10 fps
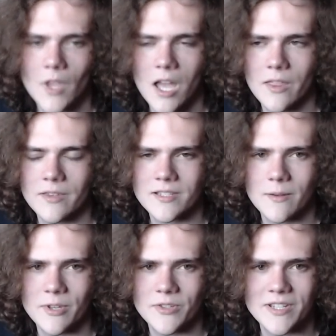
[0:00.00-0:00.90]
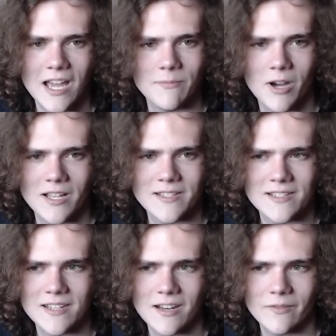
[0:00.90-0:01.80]
this time I used Tide Pods
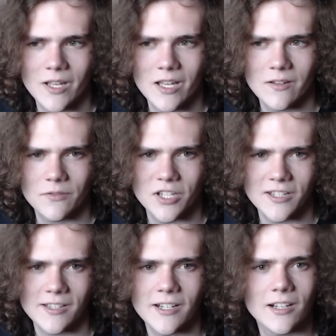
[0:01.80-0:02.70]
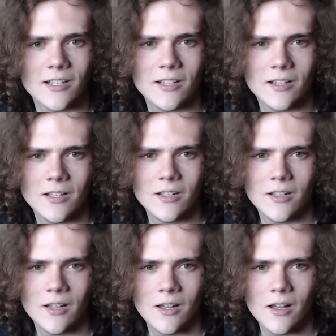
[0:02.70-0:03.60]
instead of uh, free and clear.
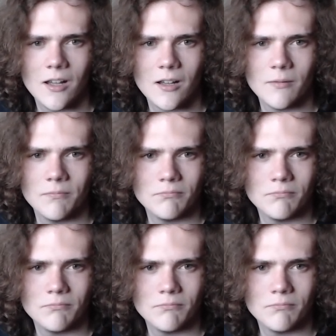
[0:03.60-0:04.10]
Um,